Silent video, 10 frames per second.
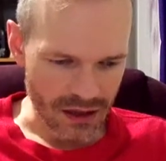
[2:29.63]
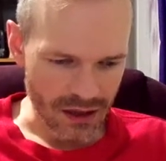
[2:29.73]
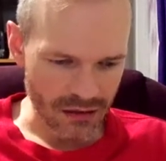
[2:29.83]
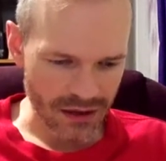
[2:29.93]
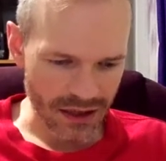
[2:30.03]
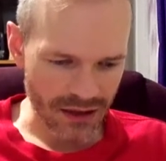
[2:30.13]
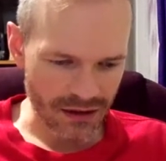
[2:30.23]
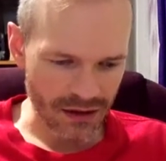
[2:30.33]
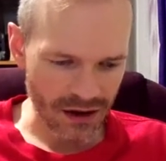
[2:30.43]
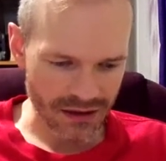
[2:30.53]
Okay,
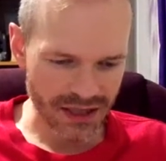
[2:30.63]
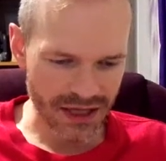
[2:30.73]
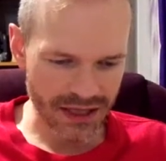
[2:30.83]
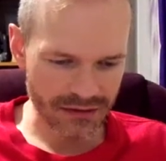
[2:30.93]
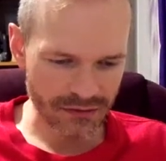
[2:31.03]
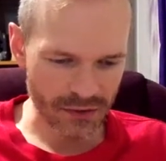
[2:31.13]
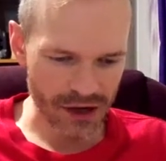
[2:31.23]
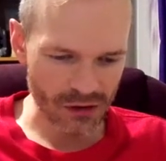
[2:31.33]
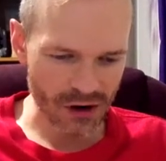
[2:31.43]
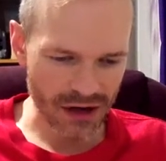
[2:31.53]
octane,
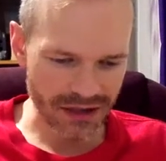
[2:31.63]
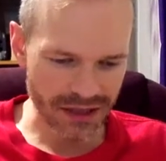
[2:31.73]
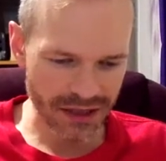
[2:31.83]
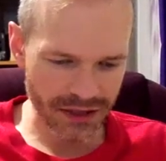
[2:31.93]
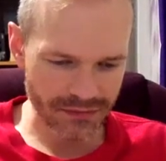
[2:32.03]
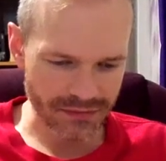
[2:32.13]
regular octane.